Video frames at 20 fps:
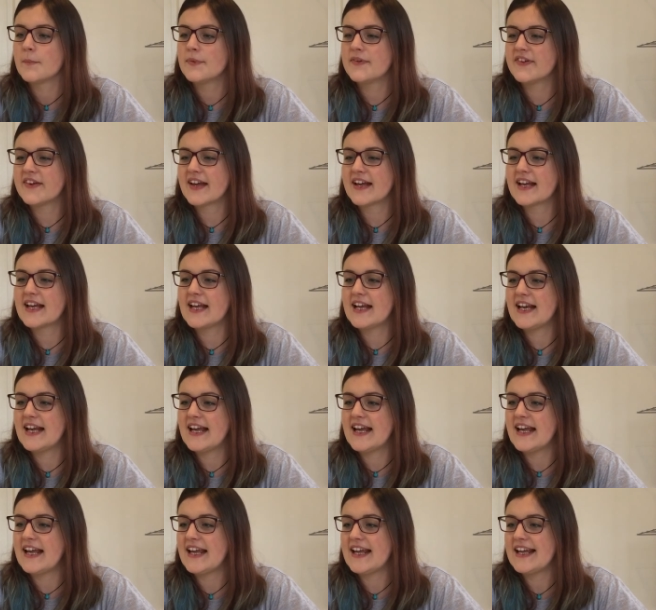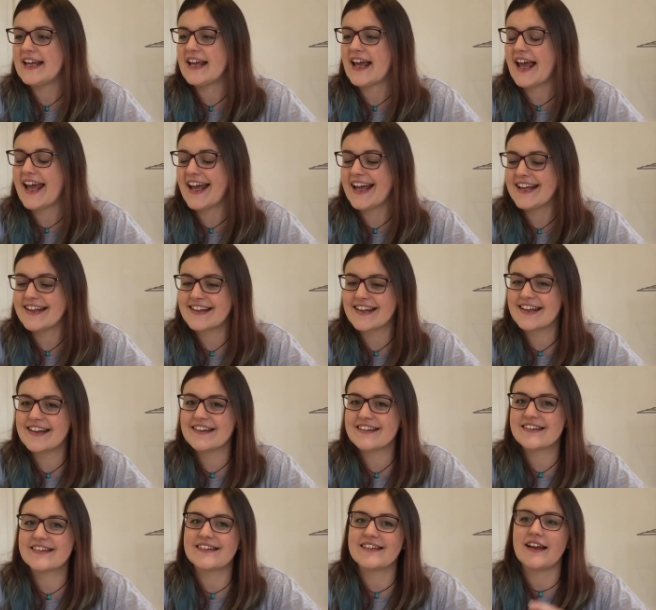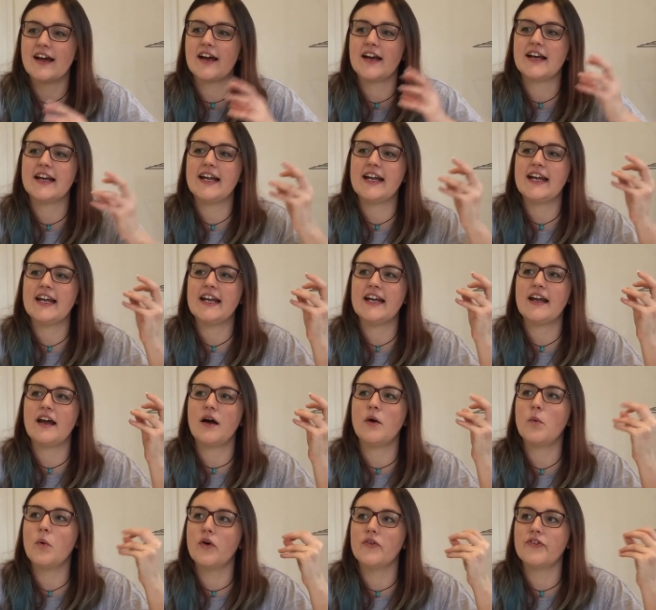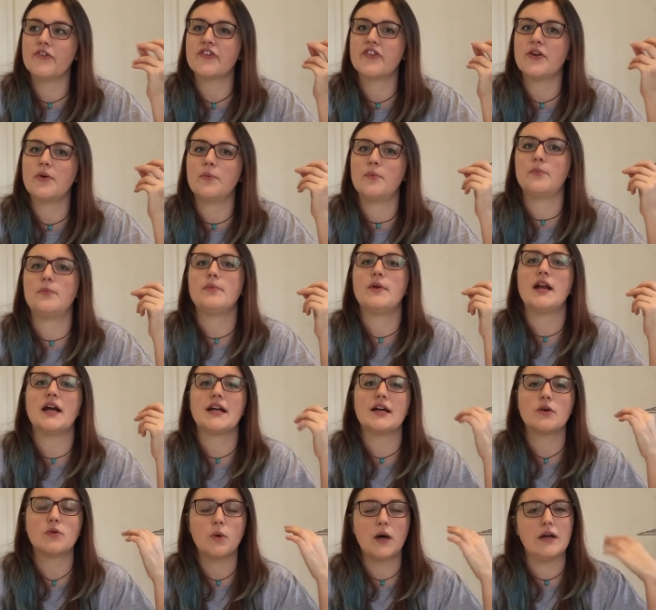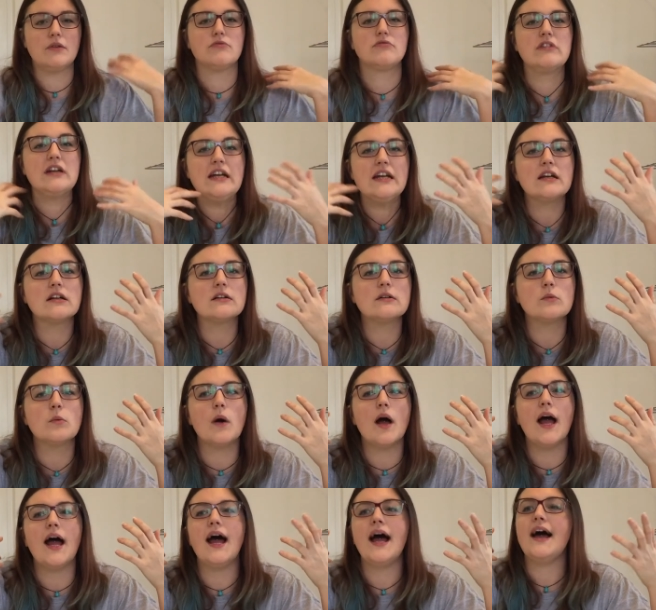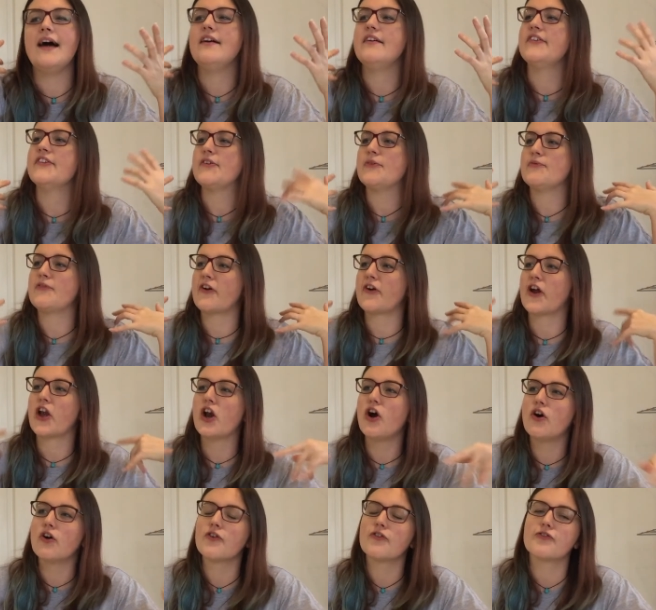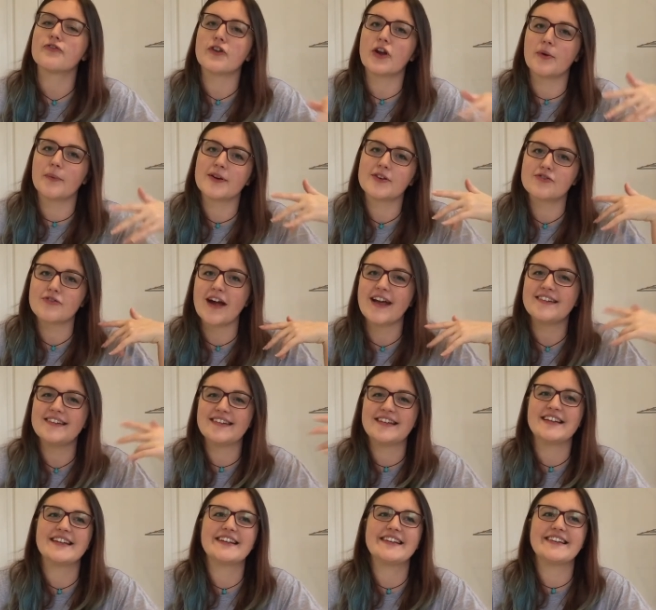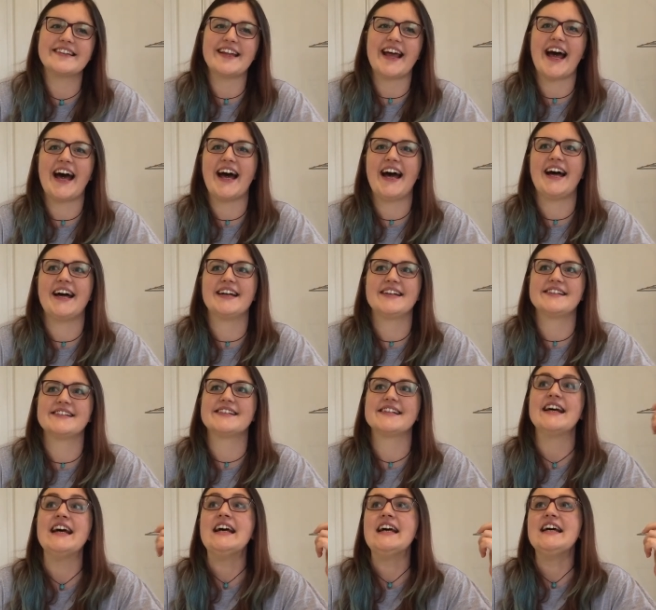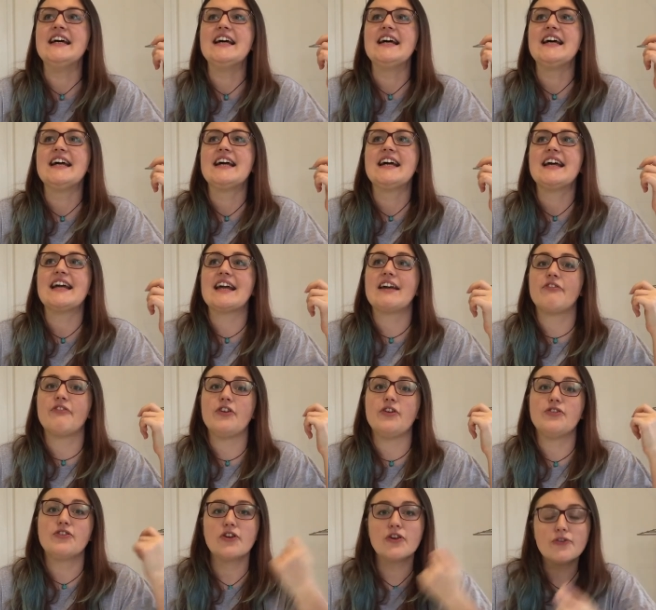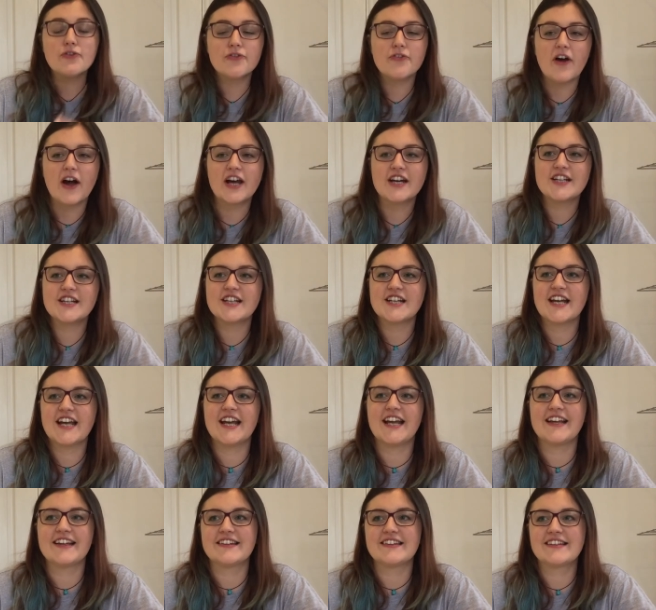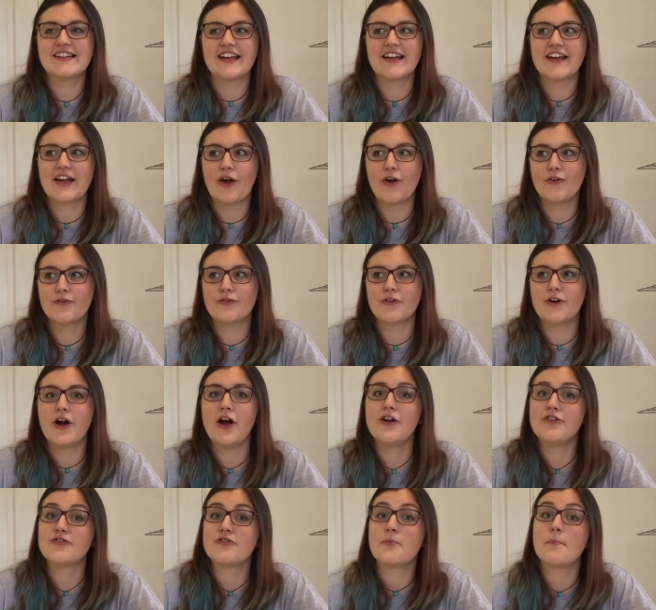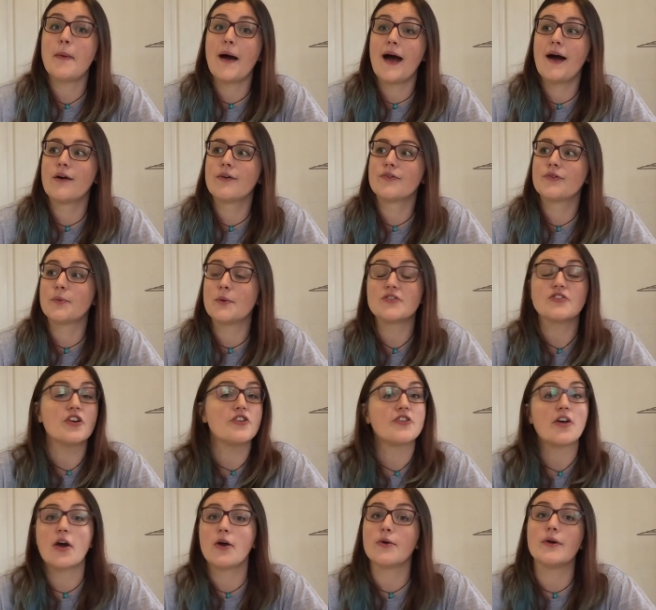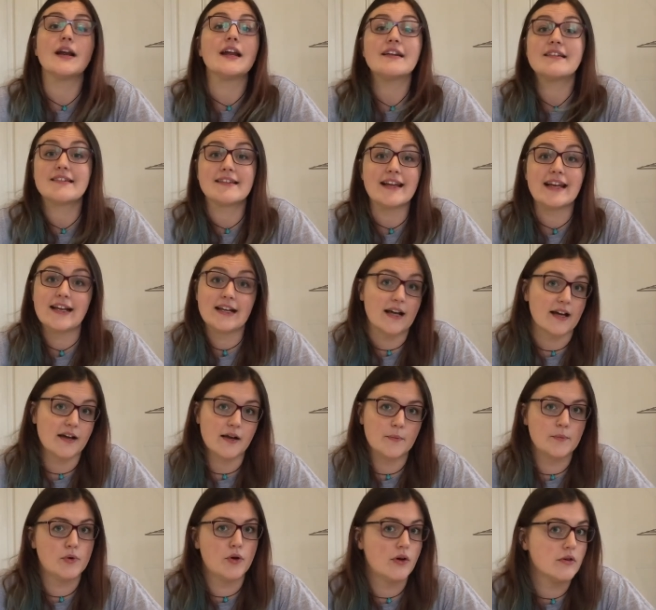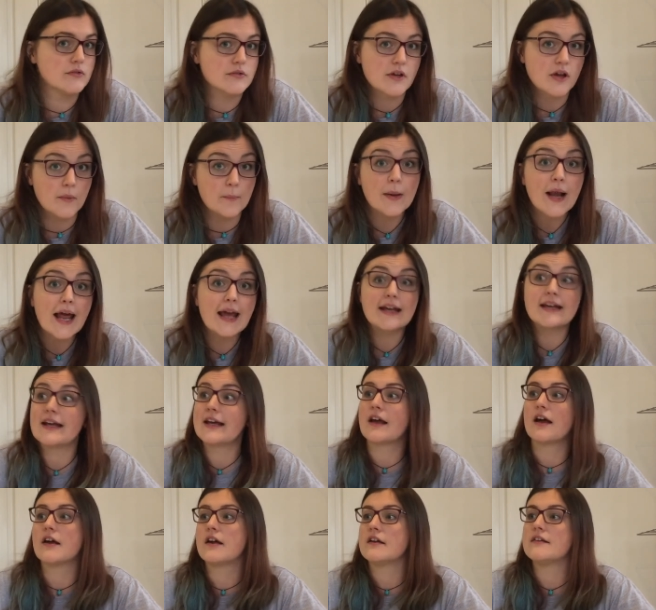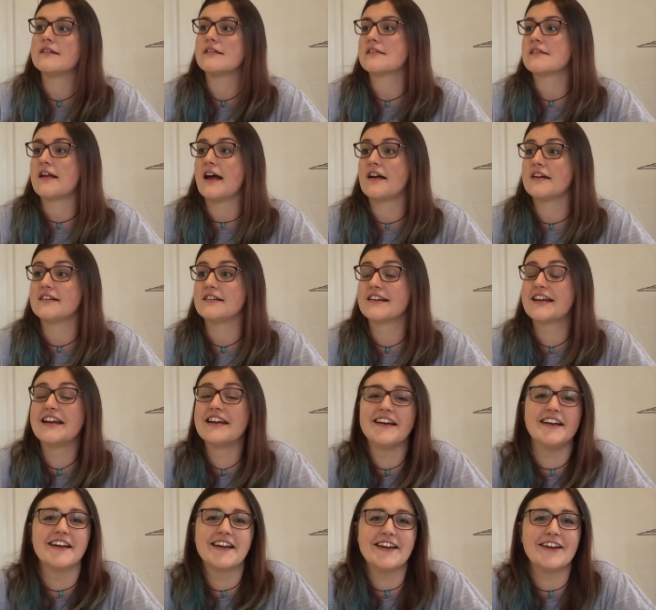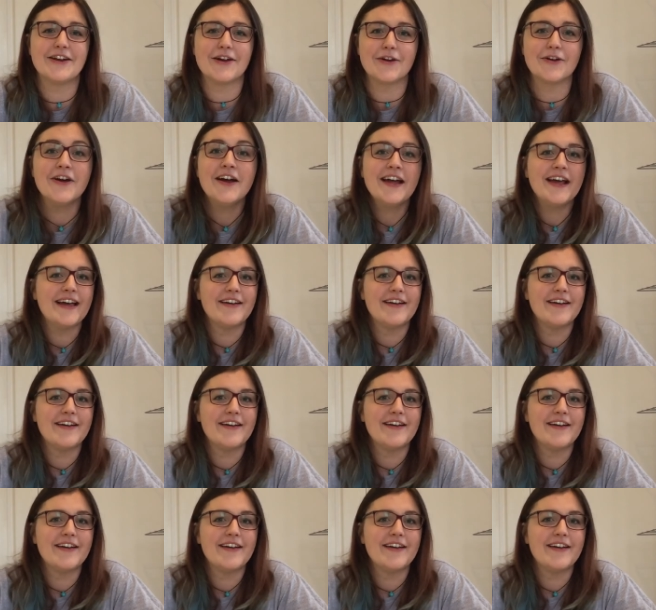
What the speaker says: particularly Adis, I want some like quite regal wear, some very long flowing dresses, and if you do find it, it's like over £100, which I totally see. Like, I'm not complaining, I understand. You know,